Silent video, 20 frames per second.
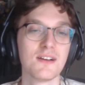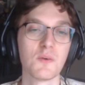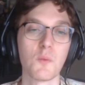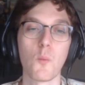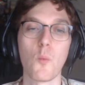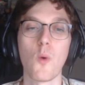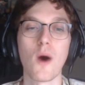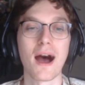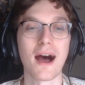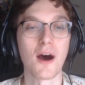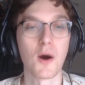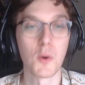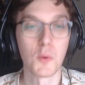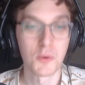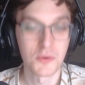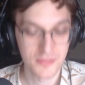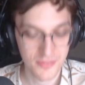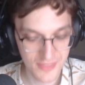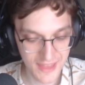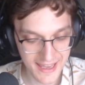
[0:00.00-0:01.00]
Wow,
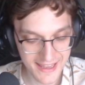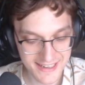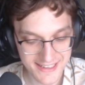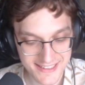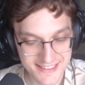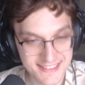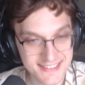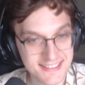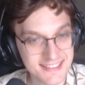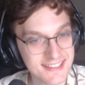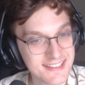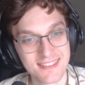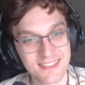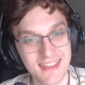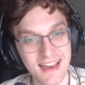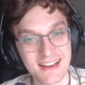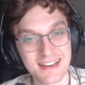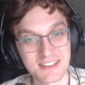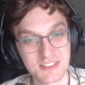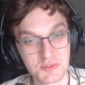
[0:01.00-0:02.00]
that is
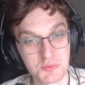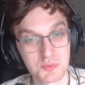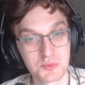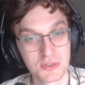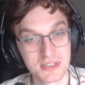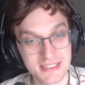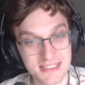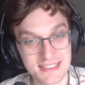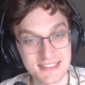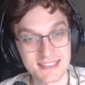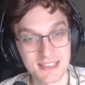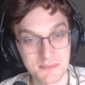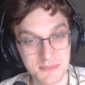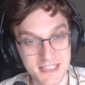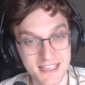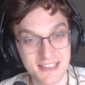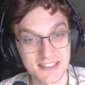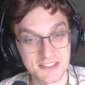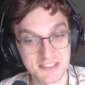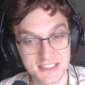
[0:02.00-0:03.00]
really
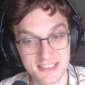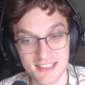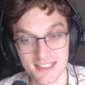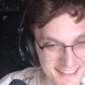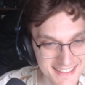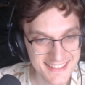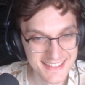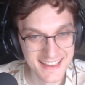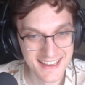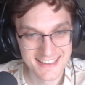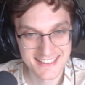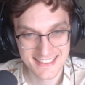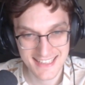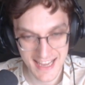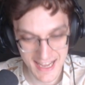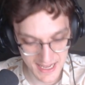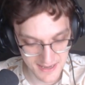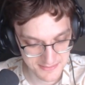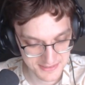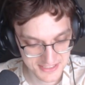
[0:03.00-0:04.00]
something else. That is
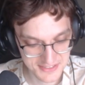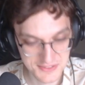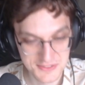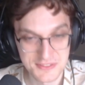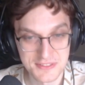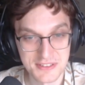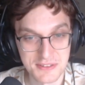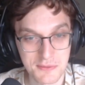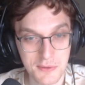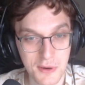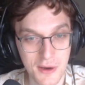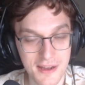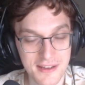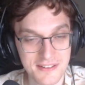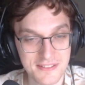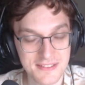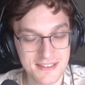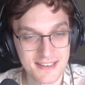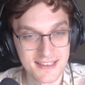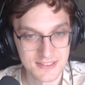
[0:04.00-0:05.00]
absolutely
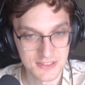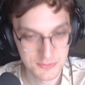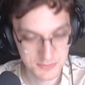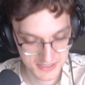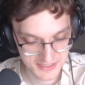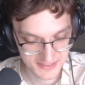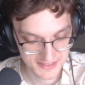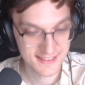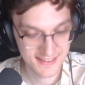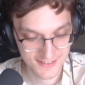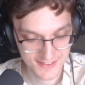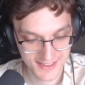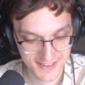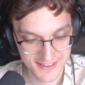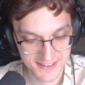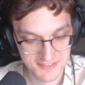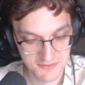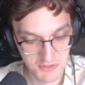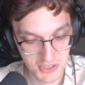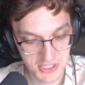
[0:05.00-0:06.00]
wild. Oops.
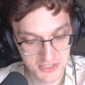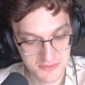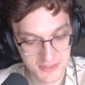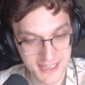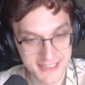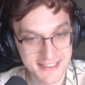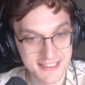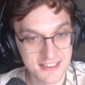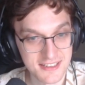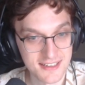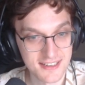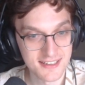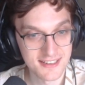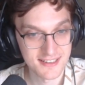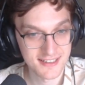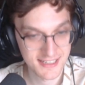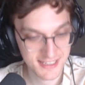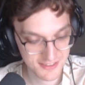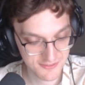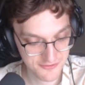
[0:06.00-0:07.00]
Okay, well, I
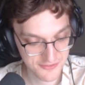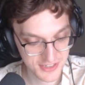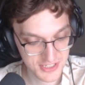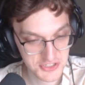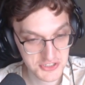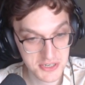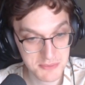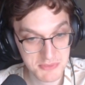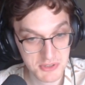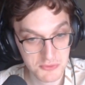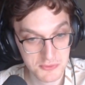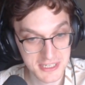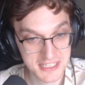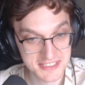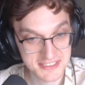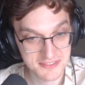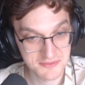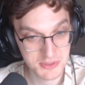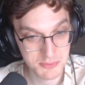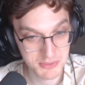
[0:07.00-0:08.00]
can finish up the
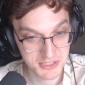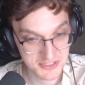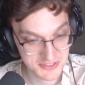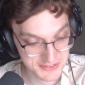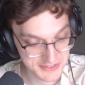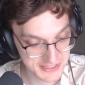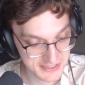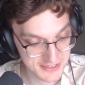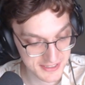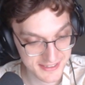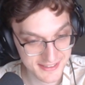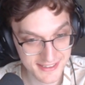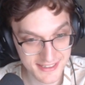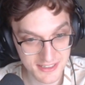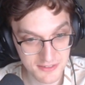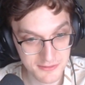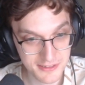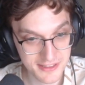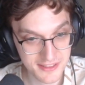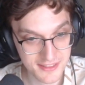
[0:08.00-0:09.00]
rest of the puzzle here, I
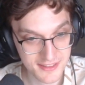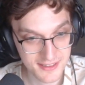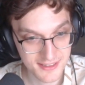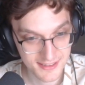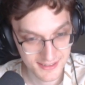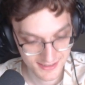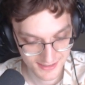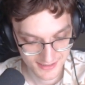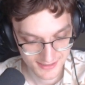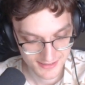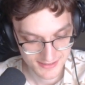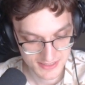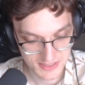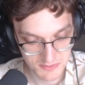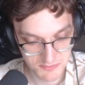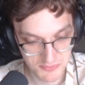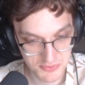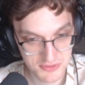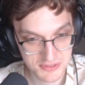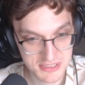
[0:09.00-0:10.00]
think, with
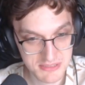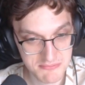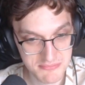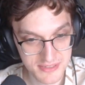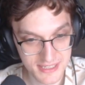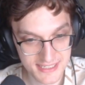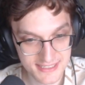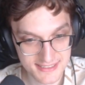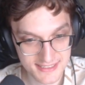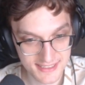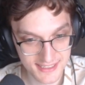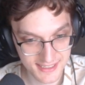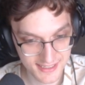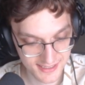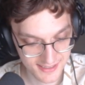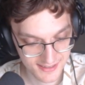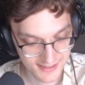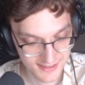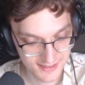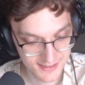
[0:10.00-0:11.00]
some pretty basic
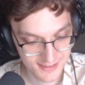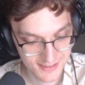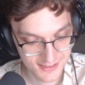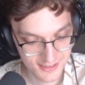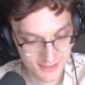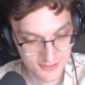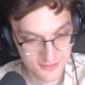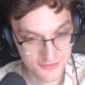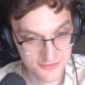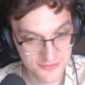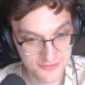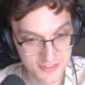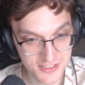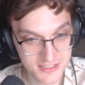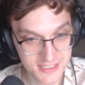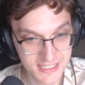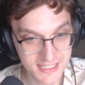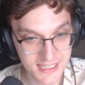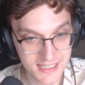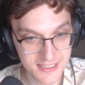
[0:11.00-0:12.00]

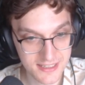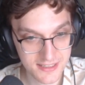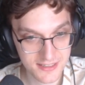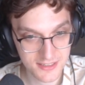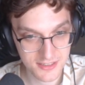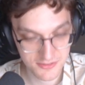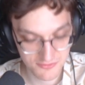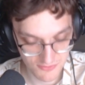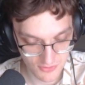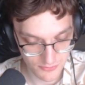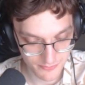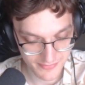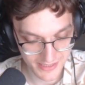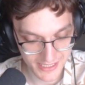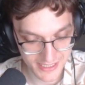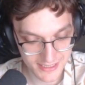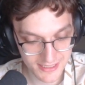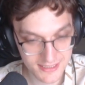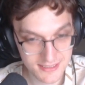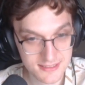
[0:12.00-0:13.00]
filling in of
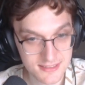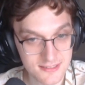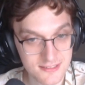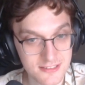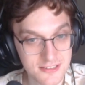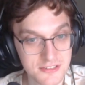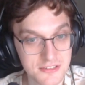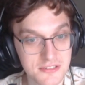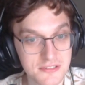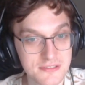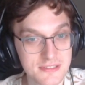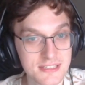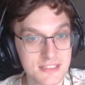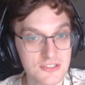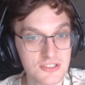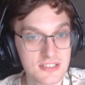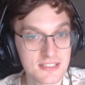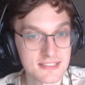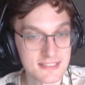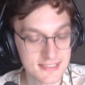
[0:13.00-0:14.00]
remaining Sudoku
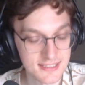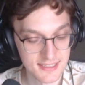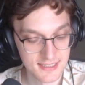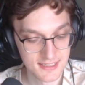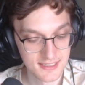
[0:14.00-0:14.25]
digits.